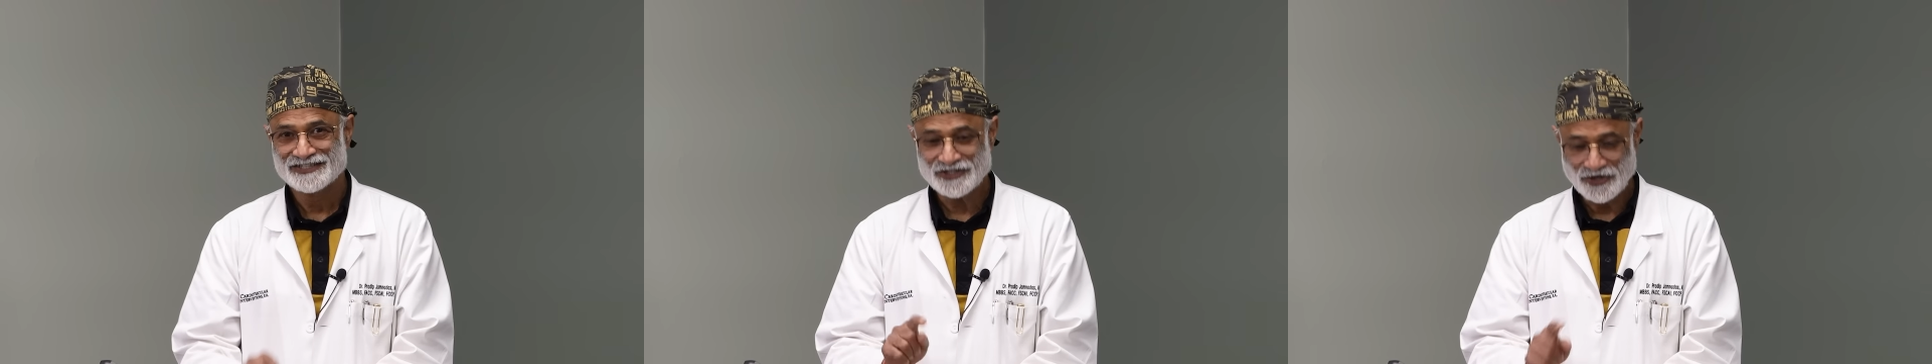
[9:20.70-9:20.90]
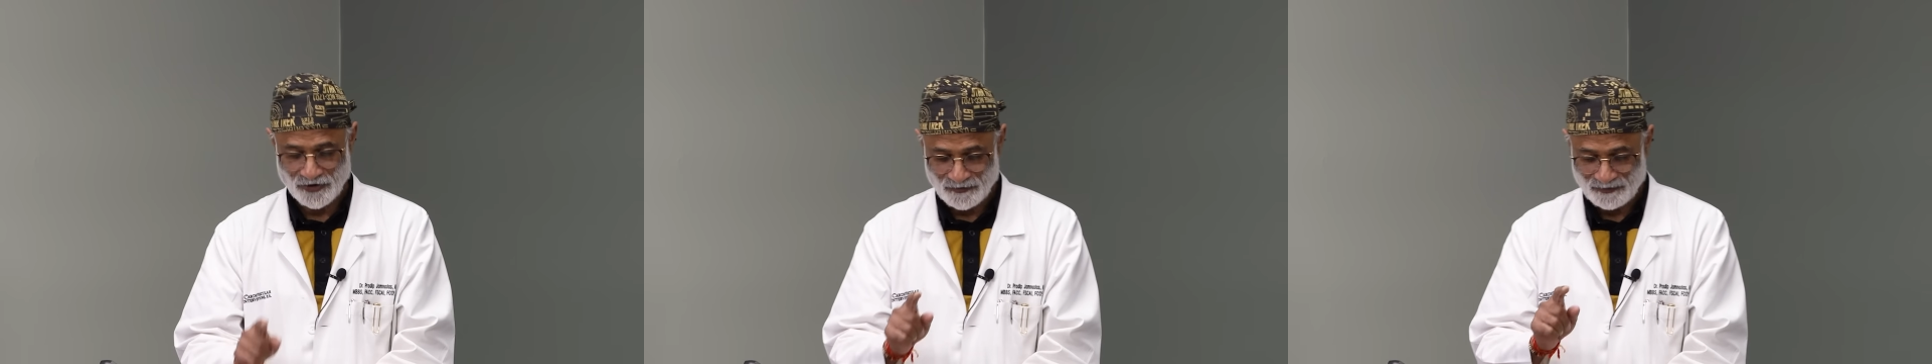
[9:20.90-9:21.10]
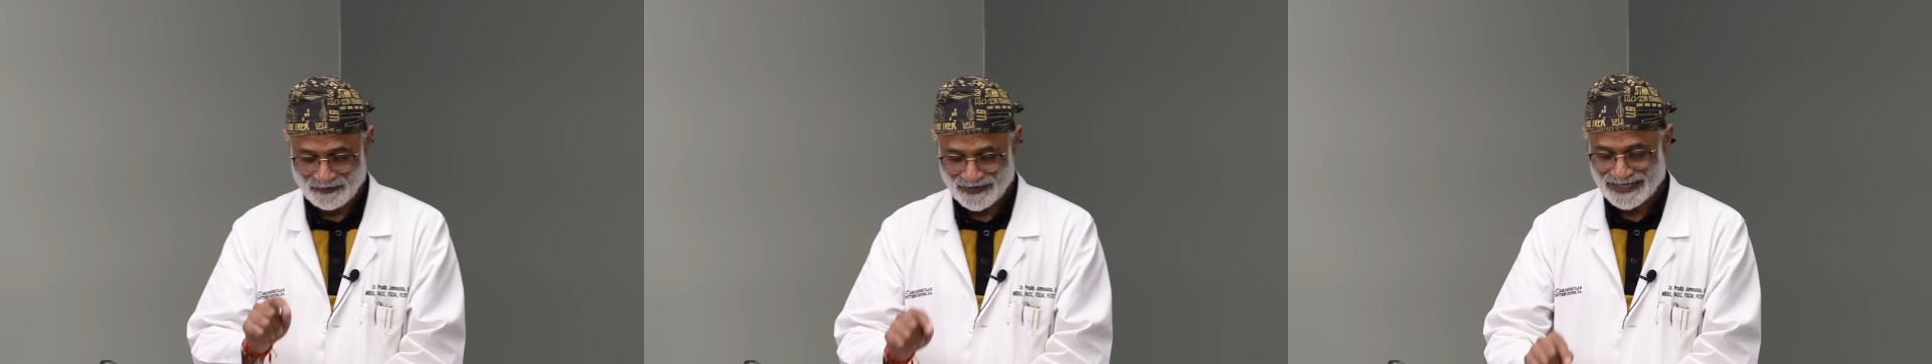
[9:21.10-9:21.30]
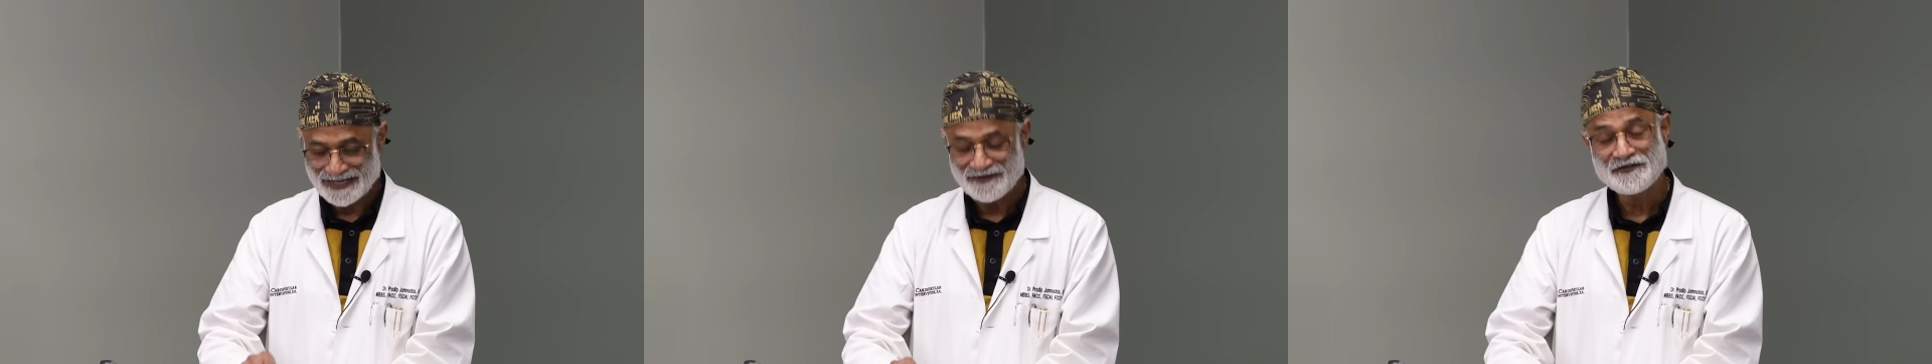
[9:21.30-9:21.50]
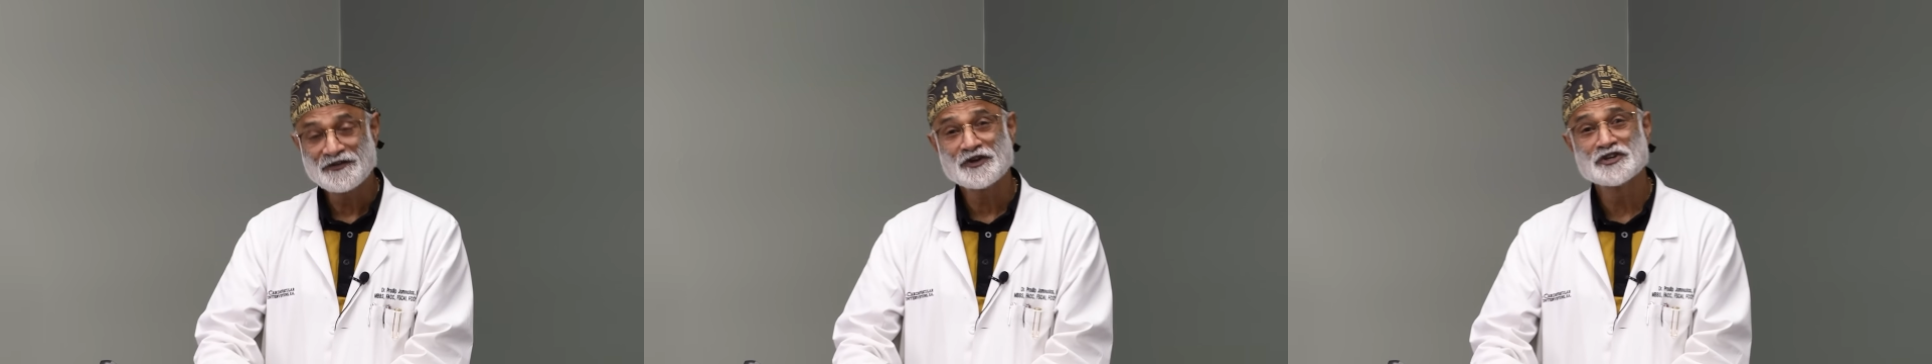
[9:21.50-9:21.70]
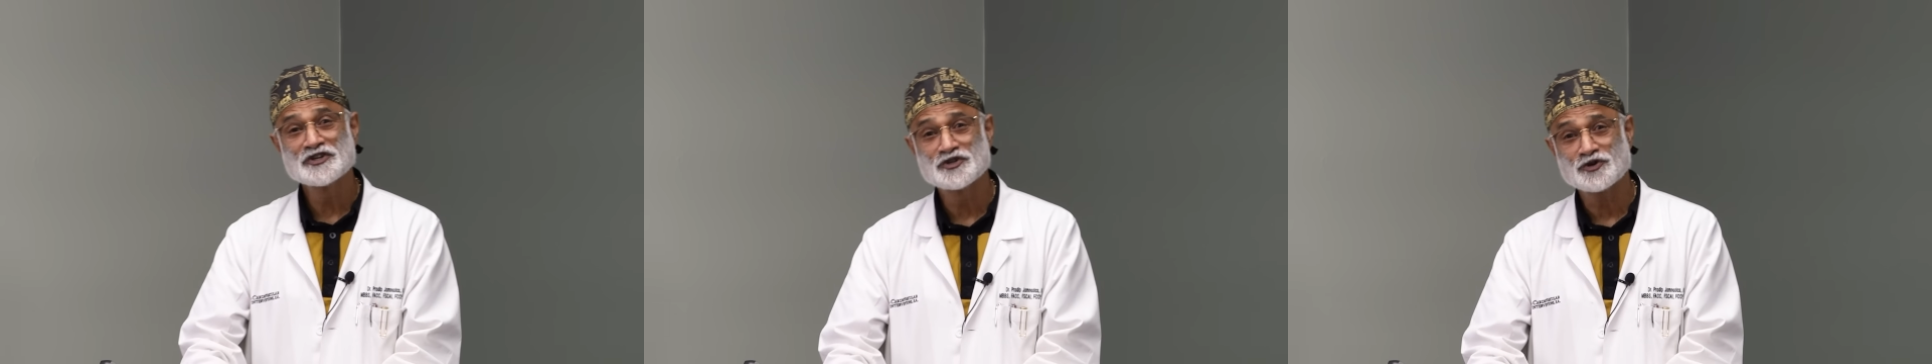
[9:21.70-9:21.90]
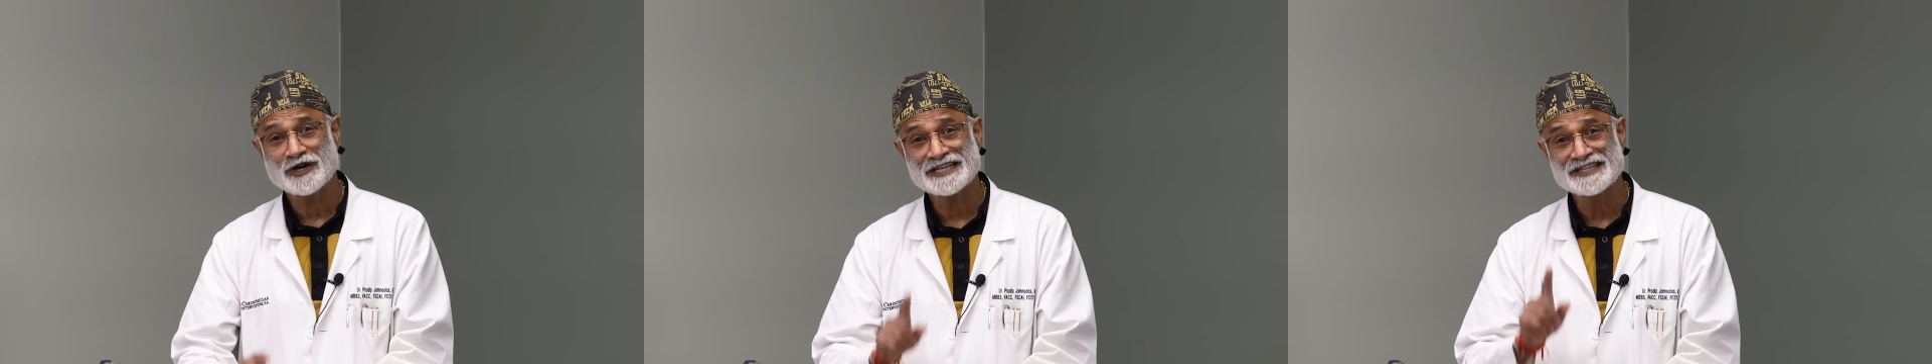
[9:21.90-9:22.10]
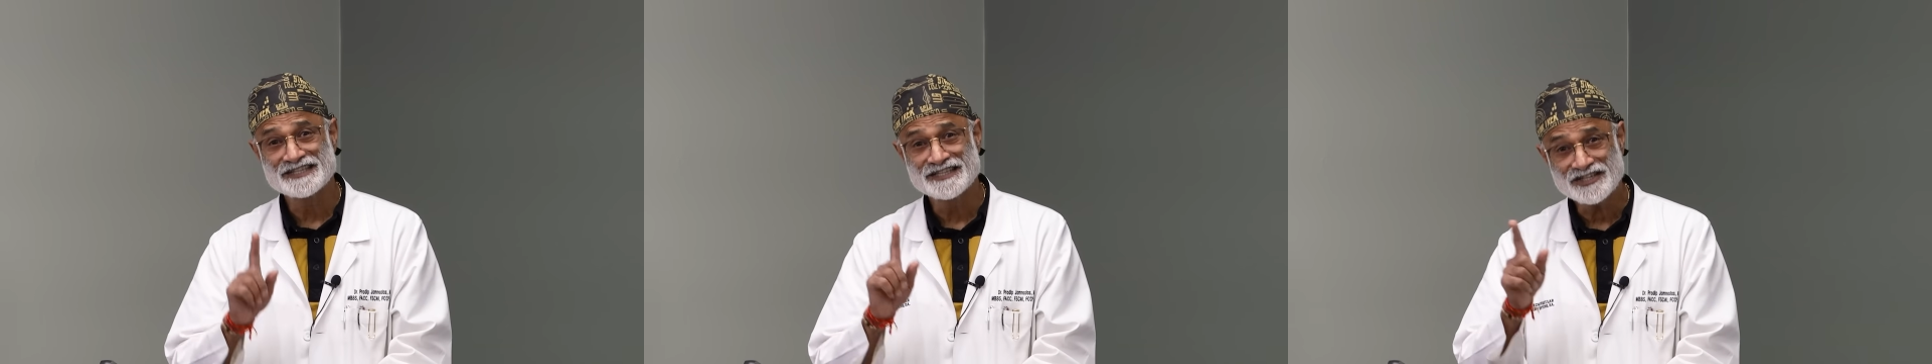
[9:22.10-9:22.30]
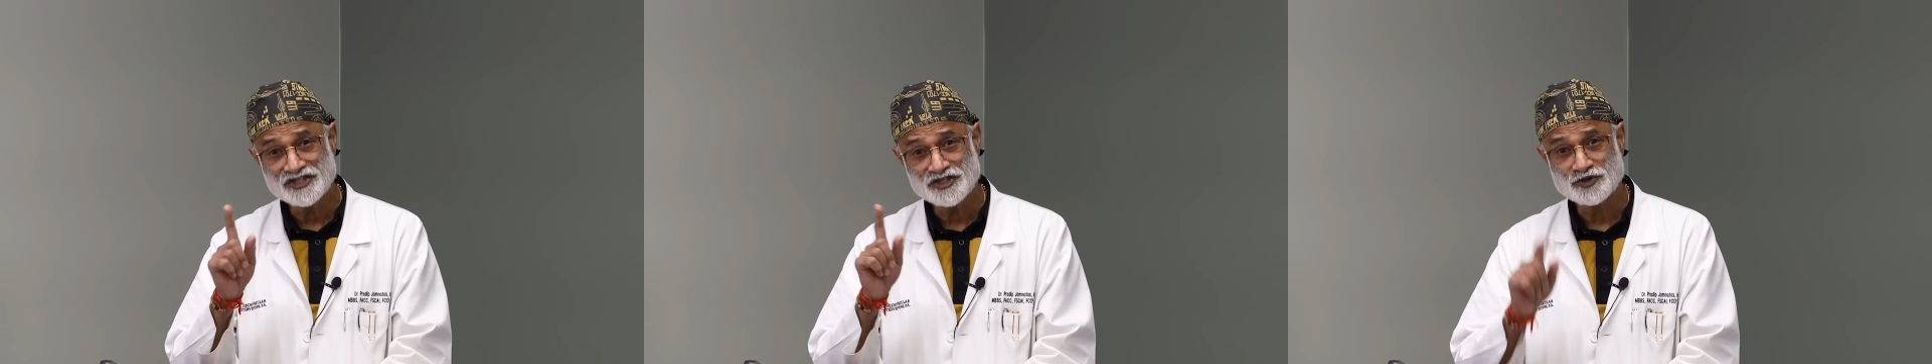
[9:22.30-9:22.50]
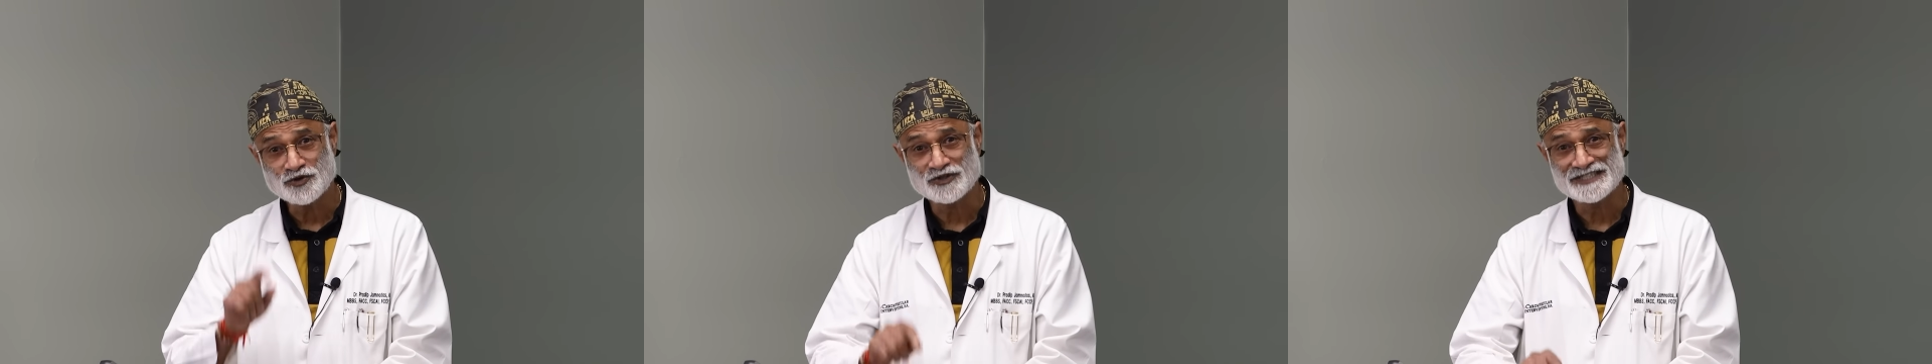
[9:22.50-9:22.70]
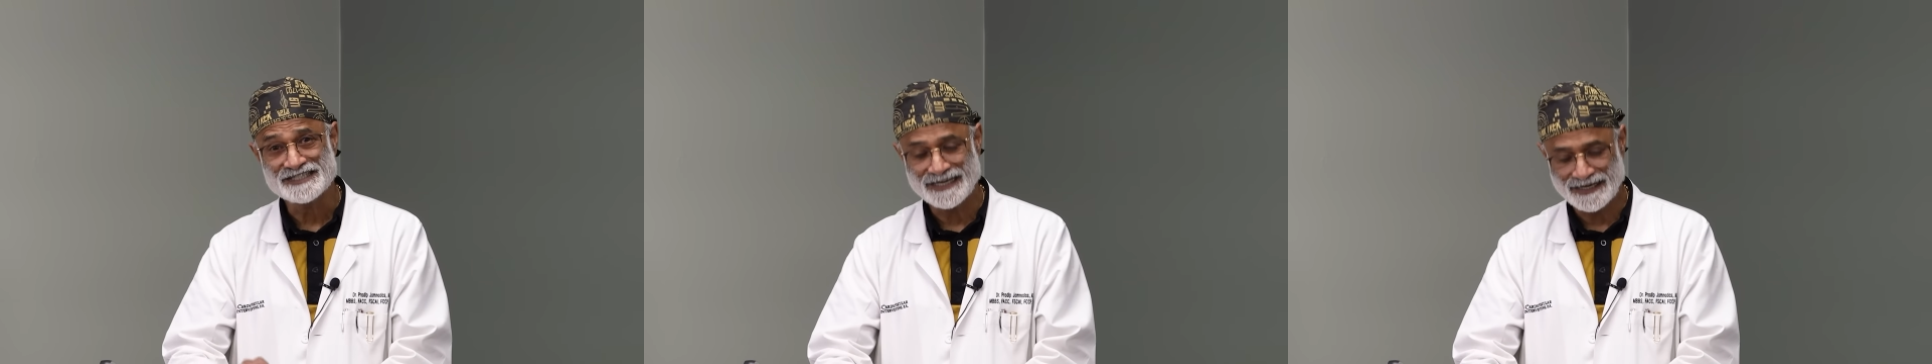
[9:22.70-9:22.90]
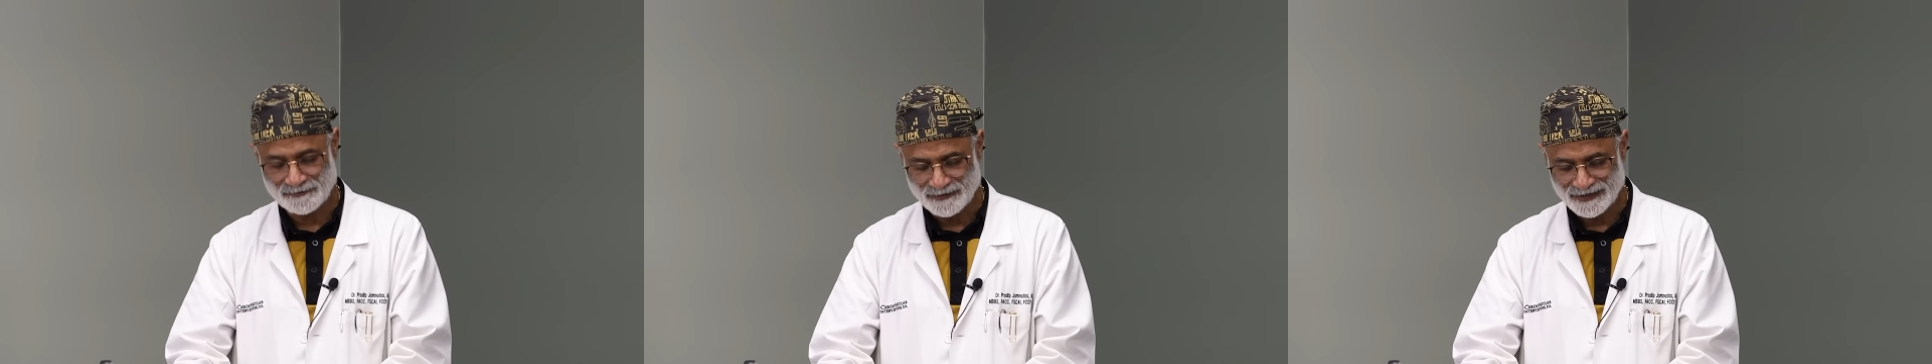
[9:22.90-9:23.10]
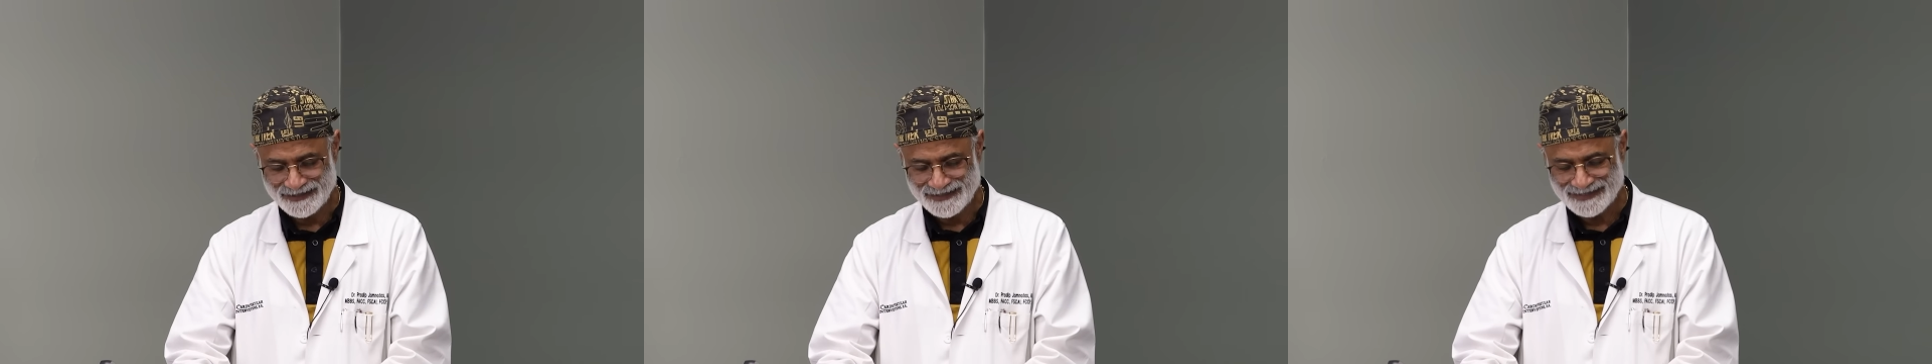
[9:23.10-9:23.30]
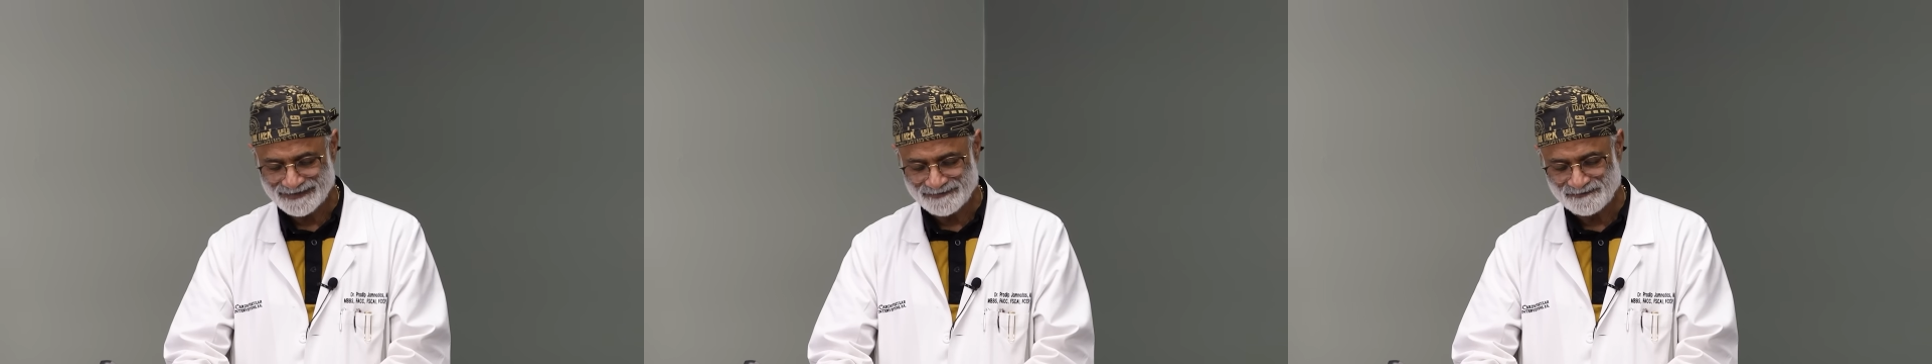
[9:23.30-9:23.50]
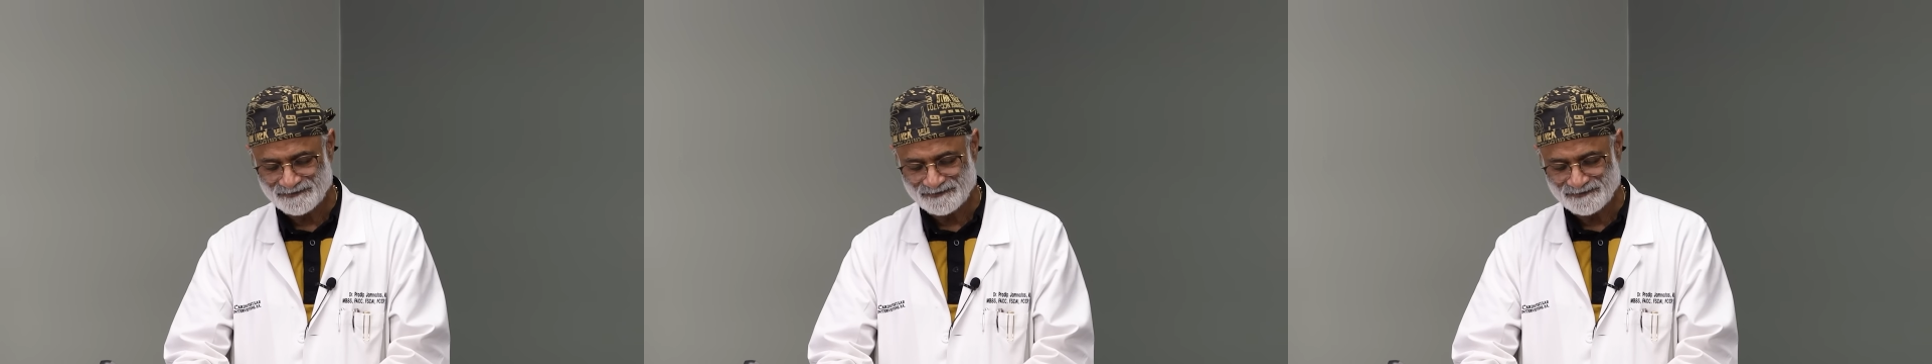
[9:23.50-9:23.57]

So if you enjoyed this short segment,